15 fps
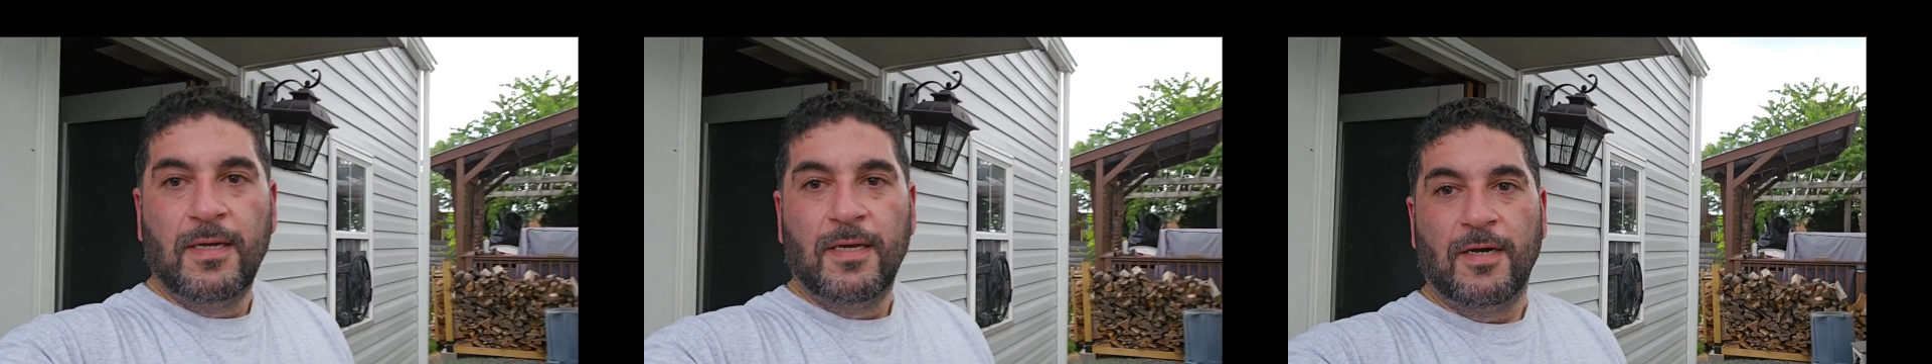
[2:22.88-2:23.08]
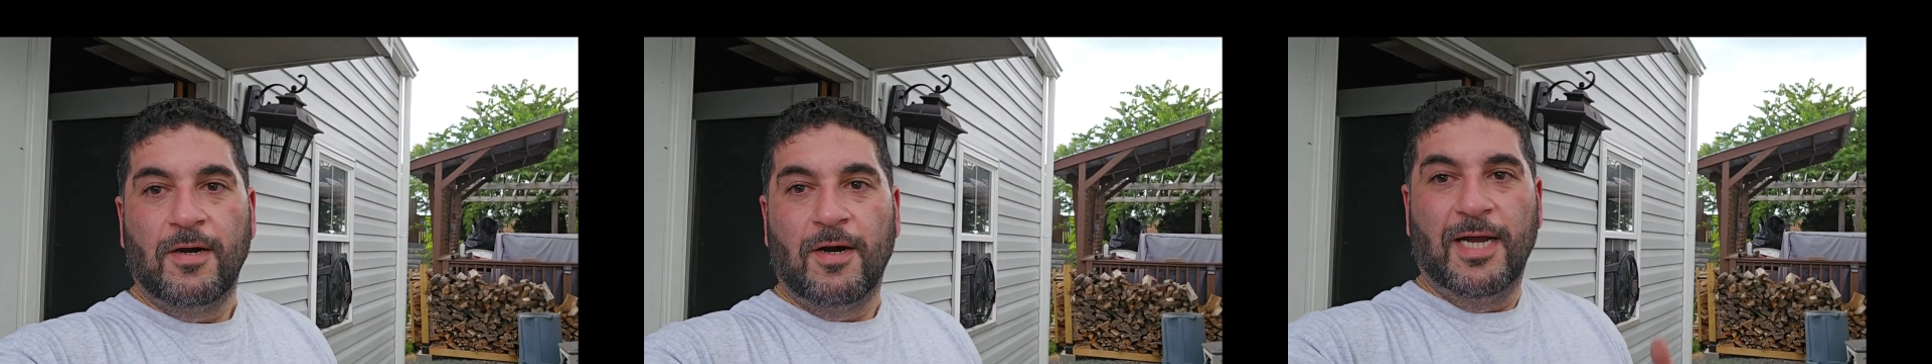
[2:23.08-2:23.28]

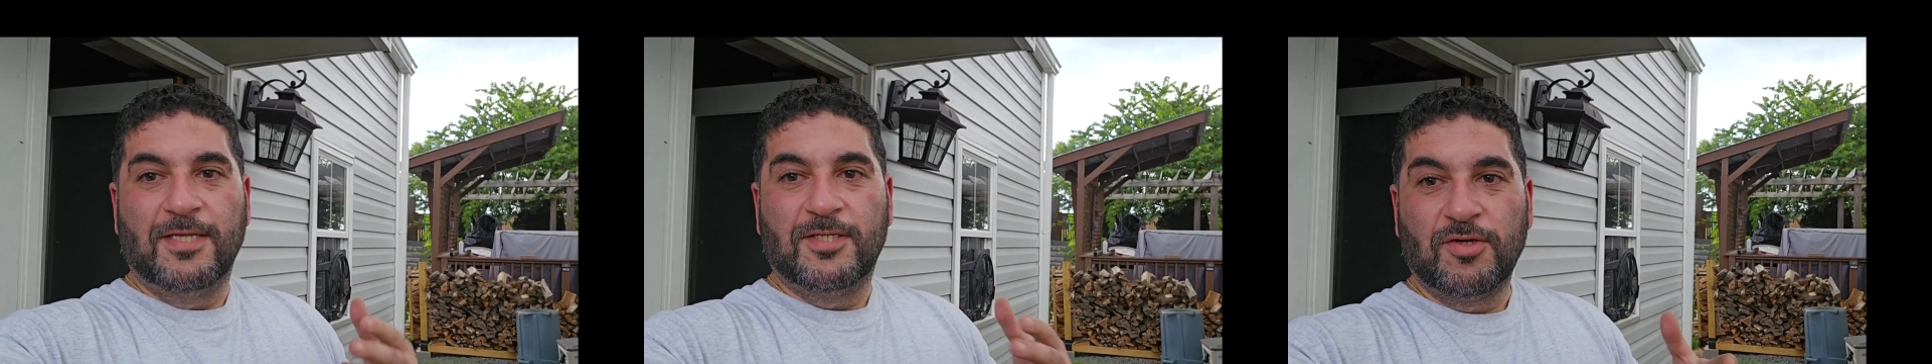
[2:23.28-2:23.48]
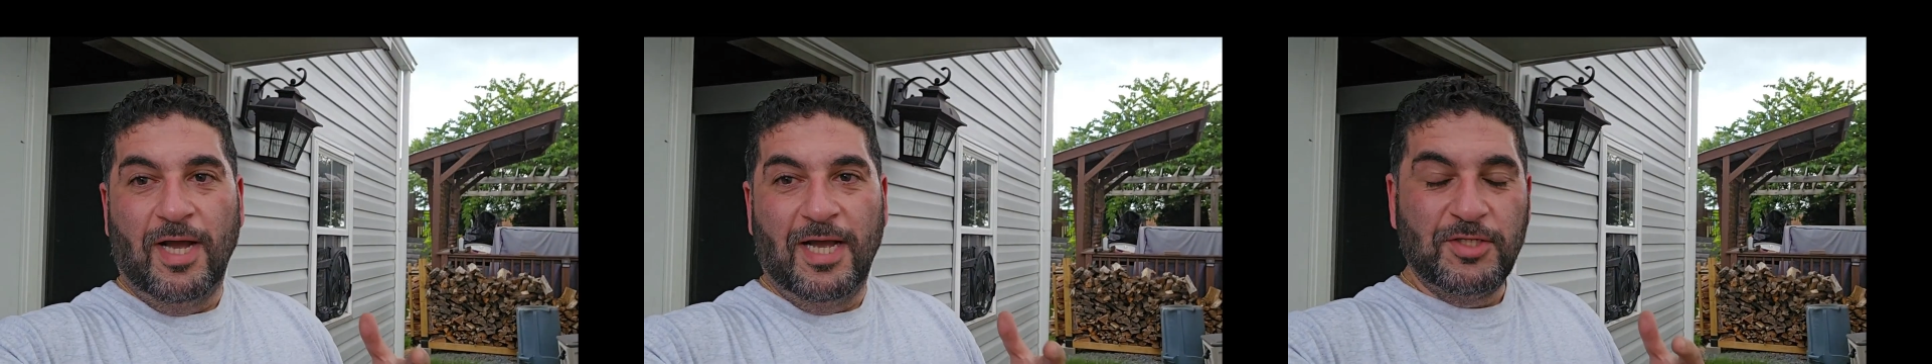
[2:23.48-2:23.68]
All right,
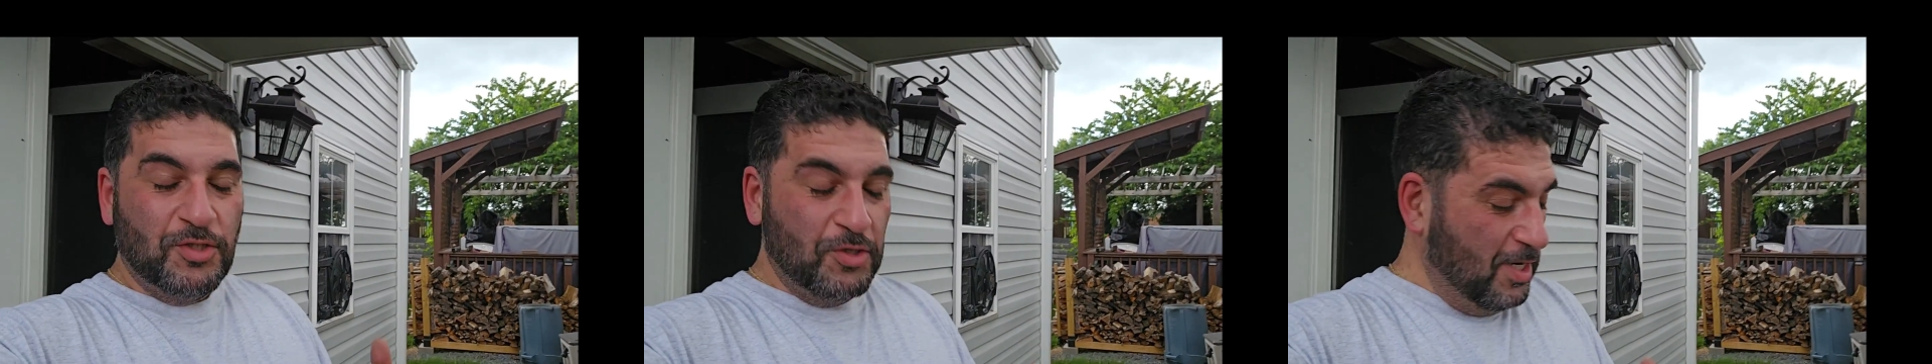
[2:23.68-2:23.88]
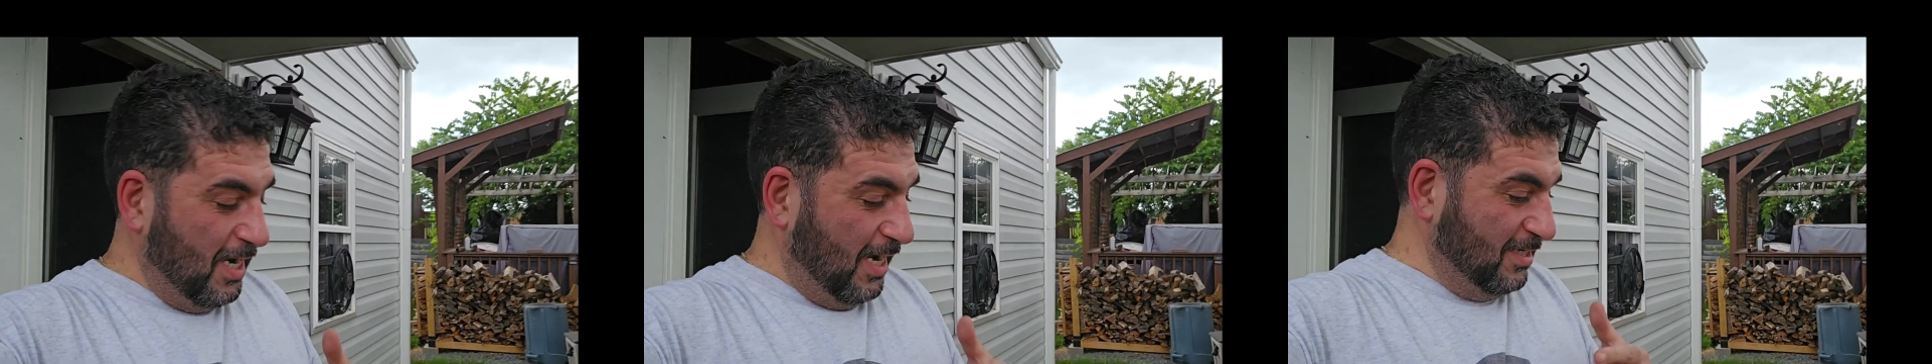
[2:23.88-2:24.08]
so as
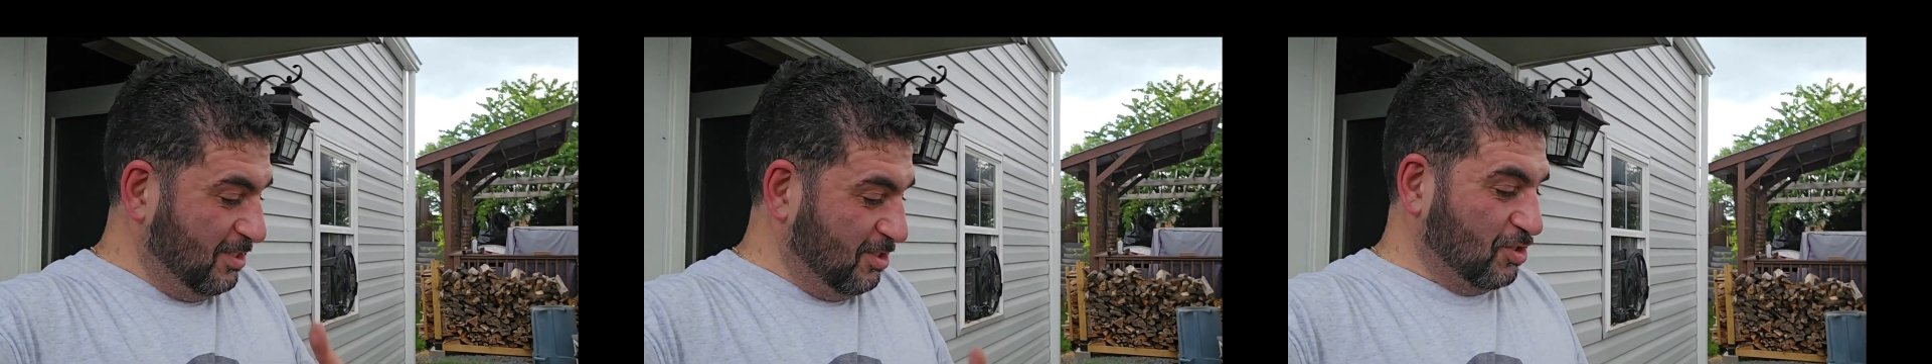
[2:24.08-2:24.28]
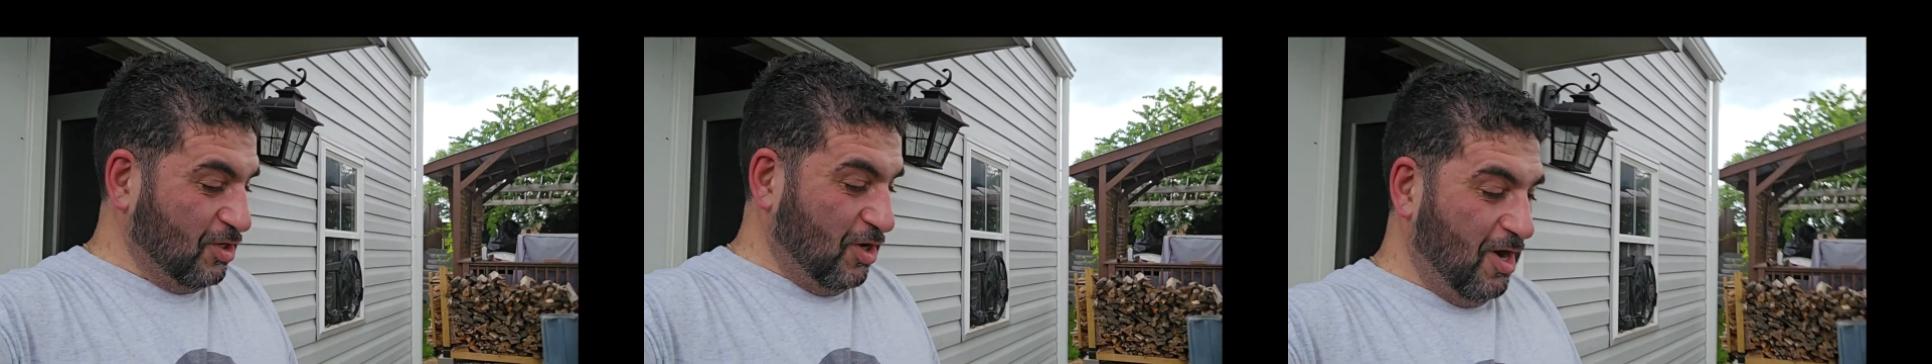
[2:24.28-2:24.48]
you guys
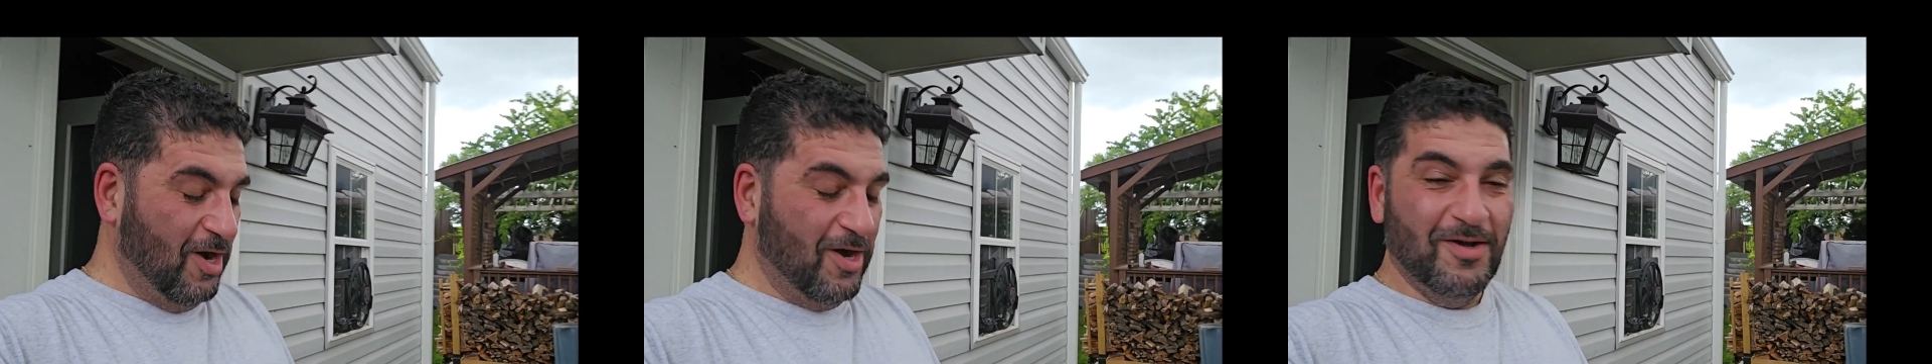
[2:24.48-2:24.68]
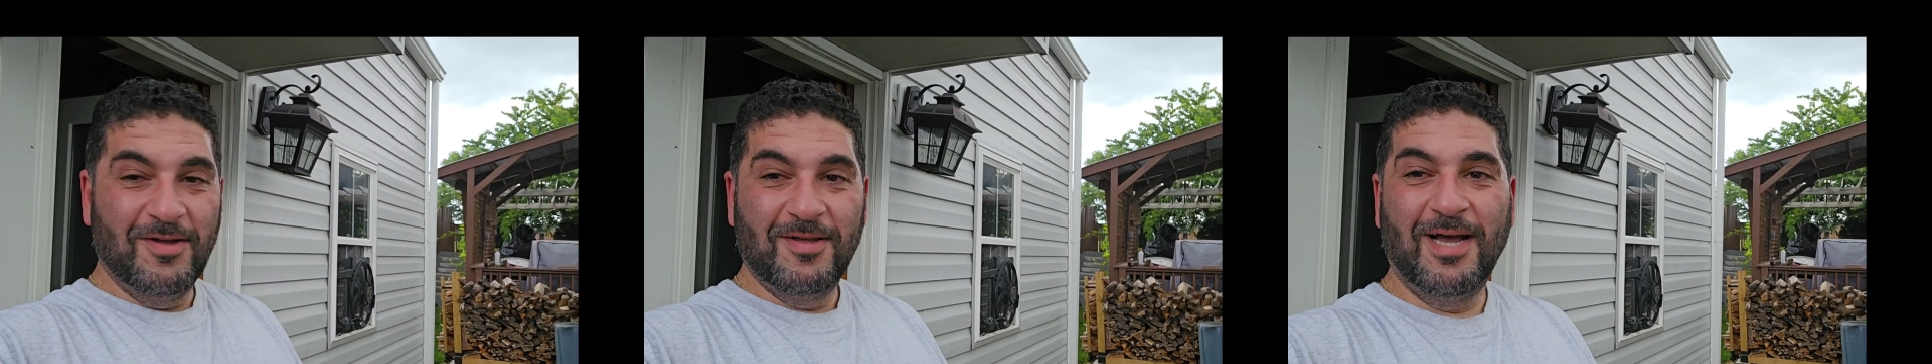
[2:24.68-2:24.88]
saw